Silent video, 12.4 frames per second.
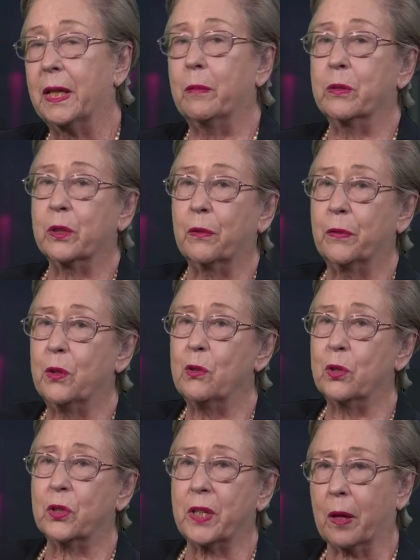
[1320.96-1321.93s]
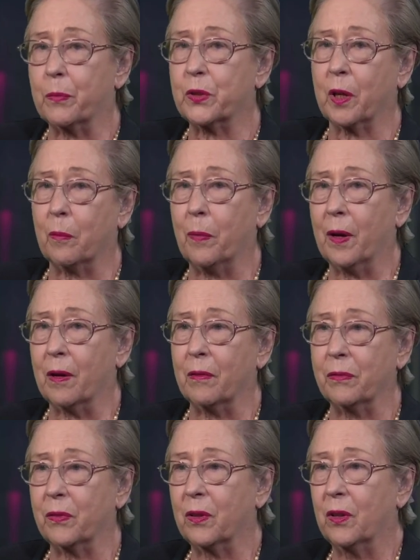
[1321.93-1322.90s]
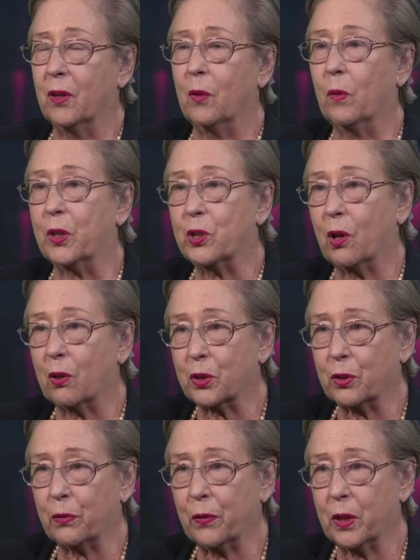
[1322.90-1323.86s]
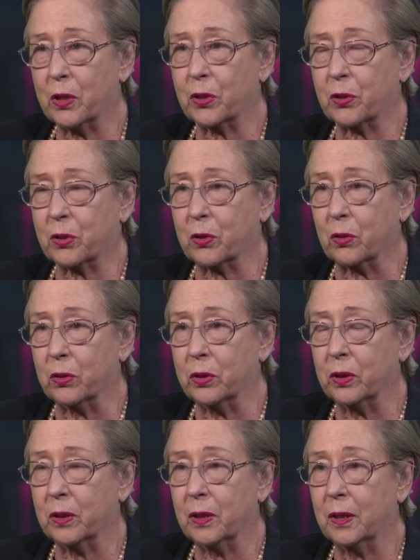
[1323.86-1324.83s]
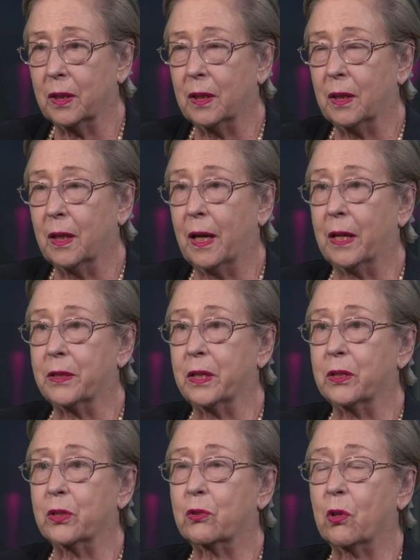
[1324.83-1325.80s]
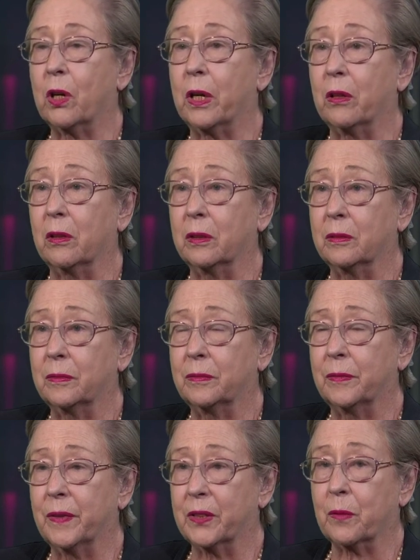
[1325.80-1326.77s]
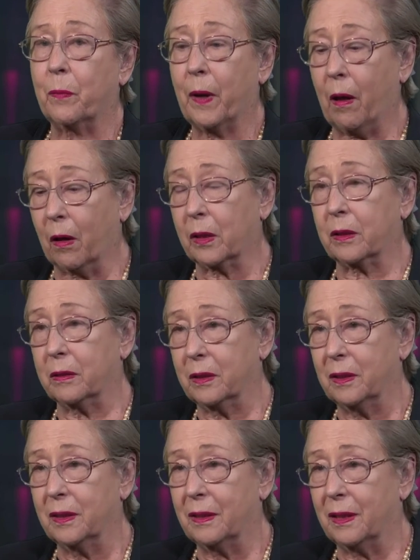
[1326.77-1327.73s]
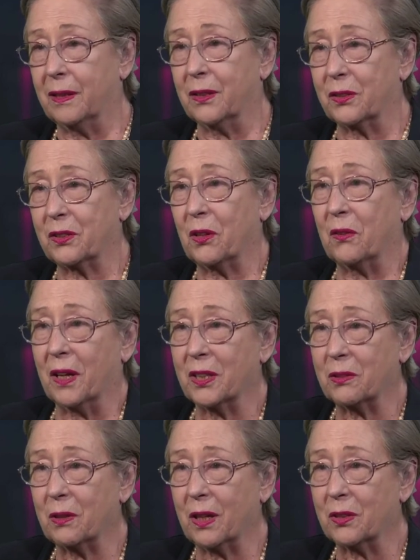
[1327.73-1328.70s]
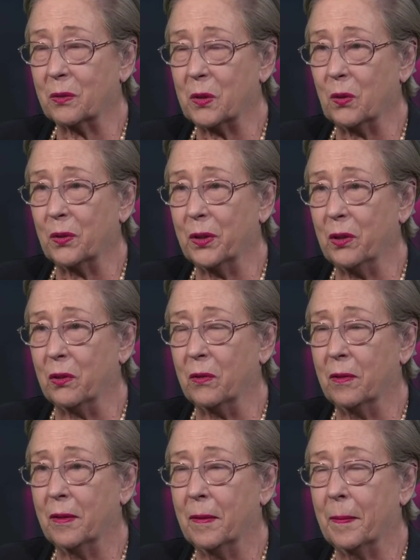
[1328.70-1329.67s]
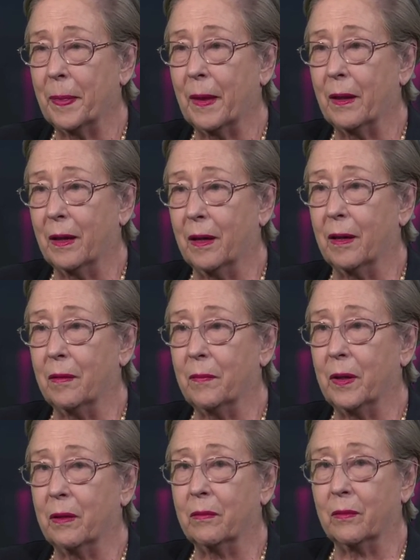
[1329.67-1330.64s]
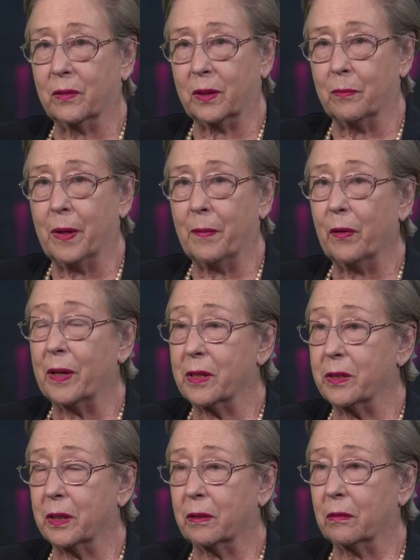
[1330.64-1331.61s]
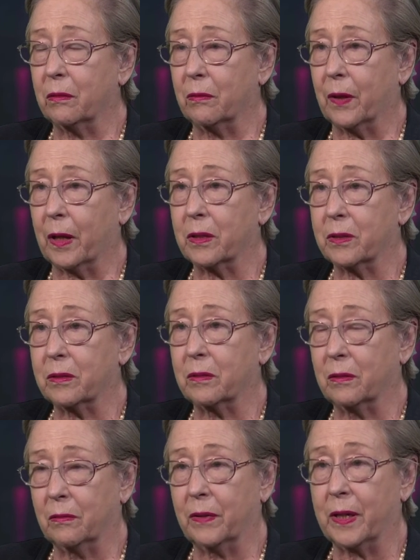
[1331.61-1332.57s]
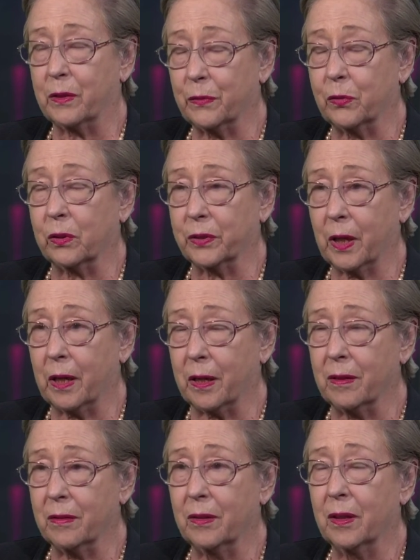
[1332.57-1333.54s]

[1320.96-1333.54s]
he was a few steps above where Charles I stood at his trial. There's a plaque in the stone, as, as we all know, um, commemorating that fateful day